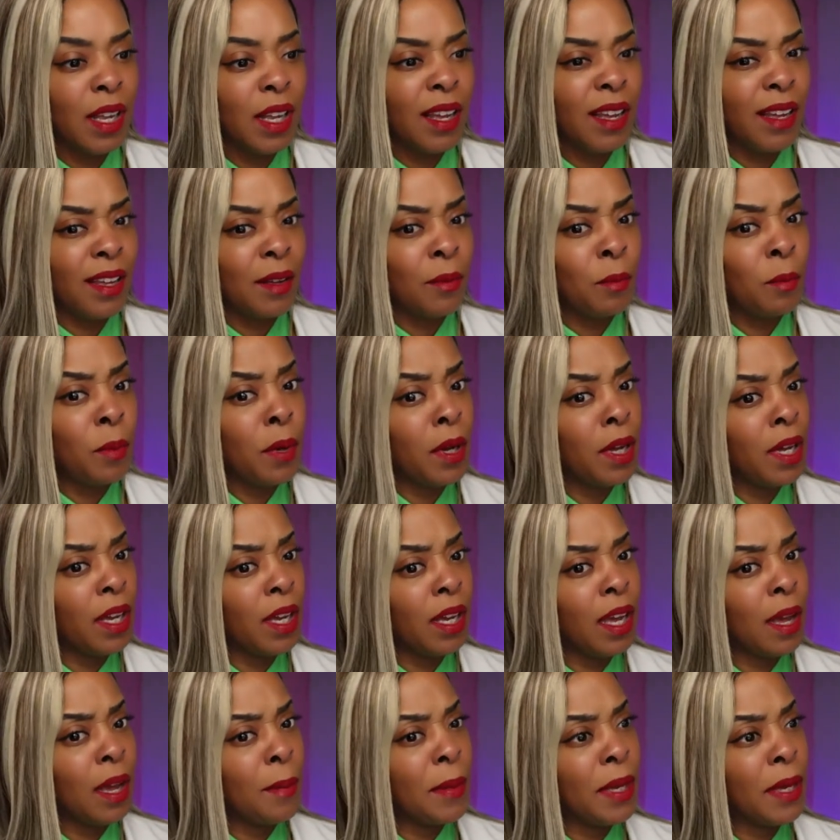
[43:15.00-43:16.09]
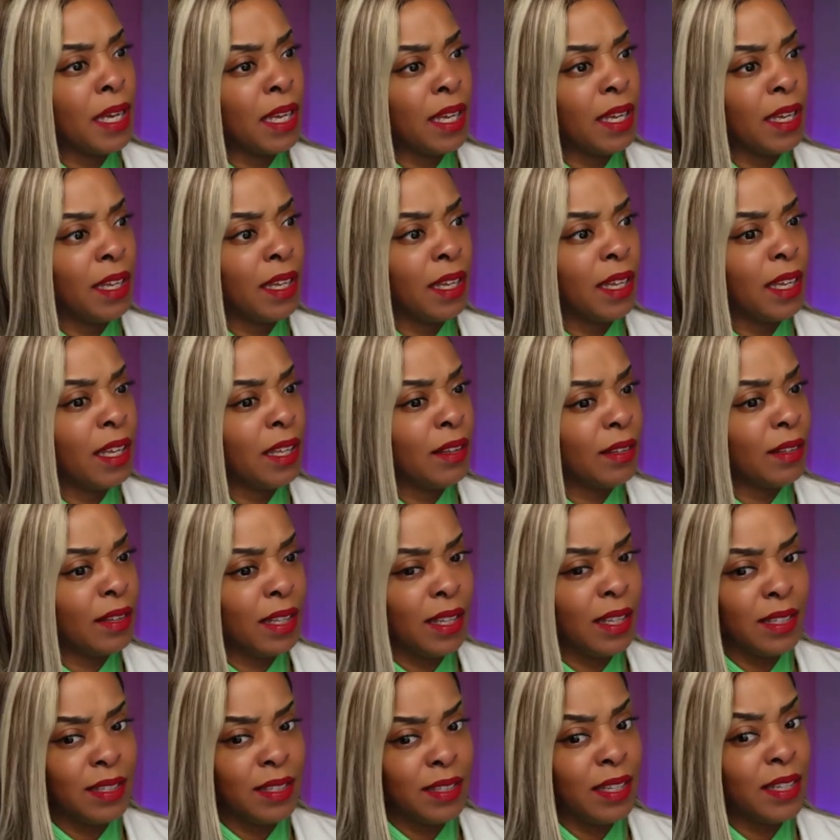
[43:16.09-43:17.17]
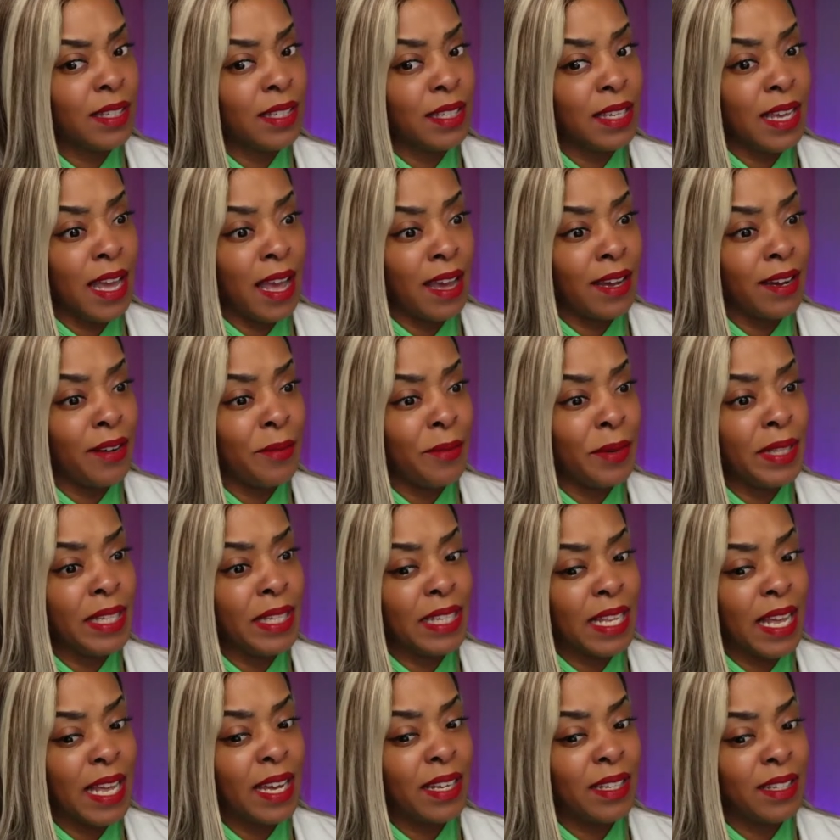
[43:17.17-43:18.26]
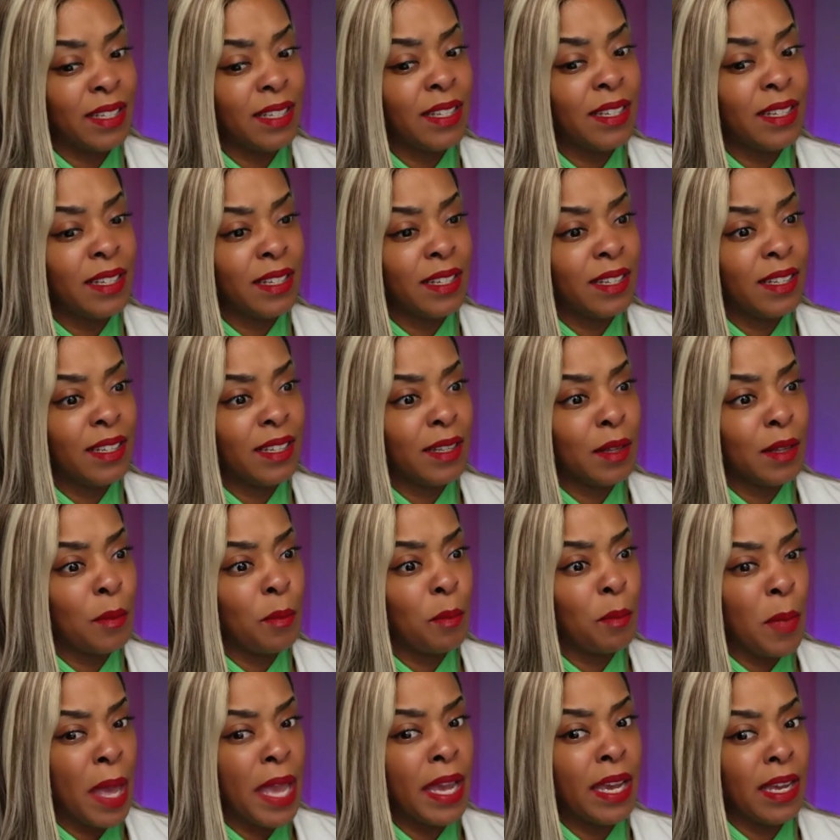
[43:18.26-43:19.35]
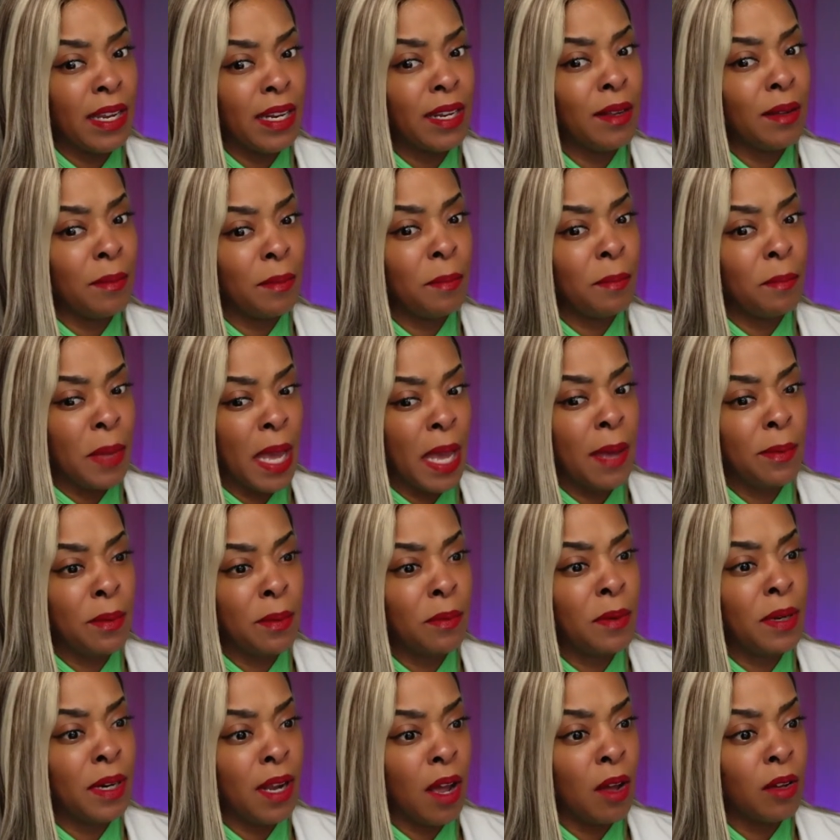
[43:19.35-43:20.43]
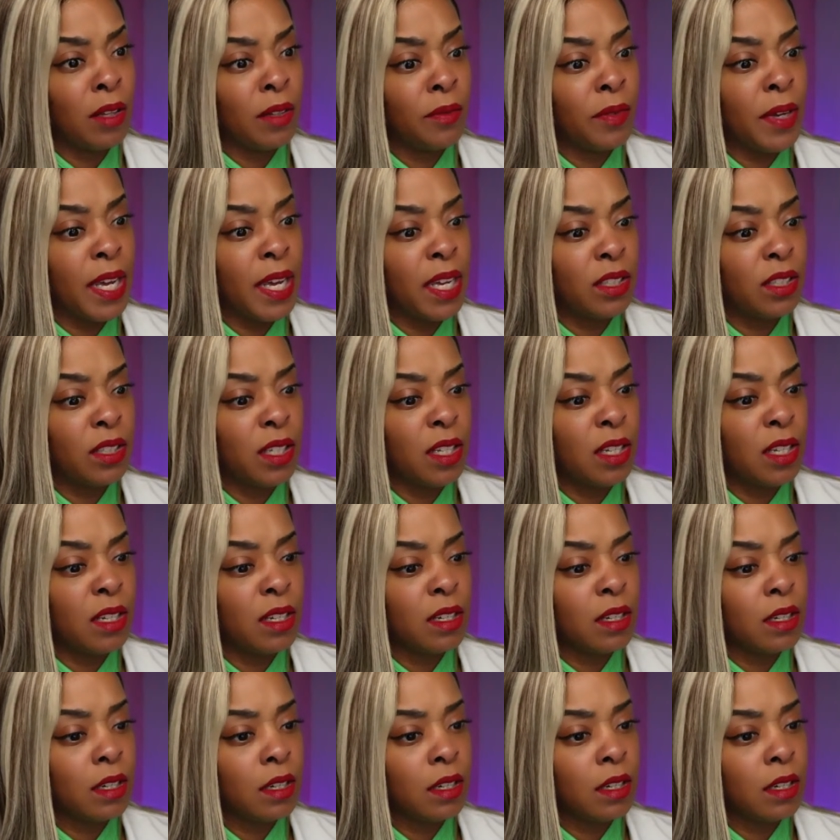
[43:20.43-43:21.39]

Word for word: But I mean, is is he out here really like making a baby with OnlyFans shit?